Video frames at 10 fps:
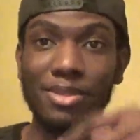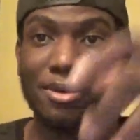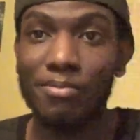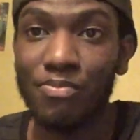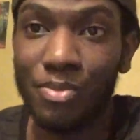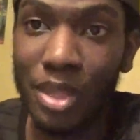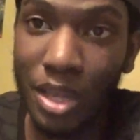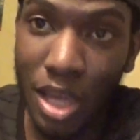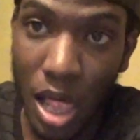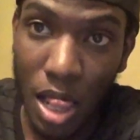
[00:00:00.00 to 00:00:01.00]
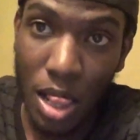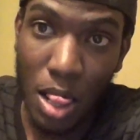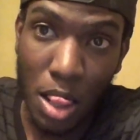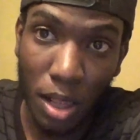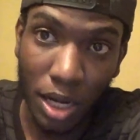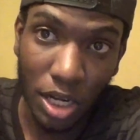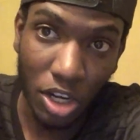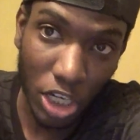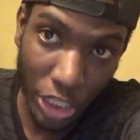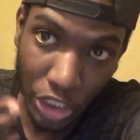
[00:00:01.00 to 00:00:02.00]
up.
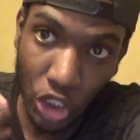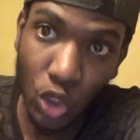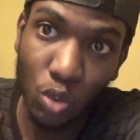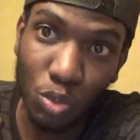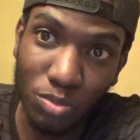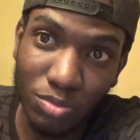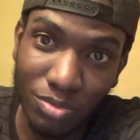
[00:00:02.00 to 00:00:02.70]
Let go.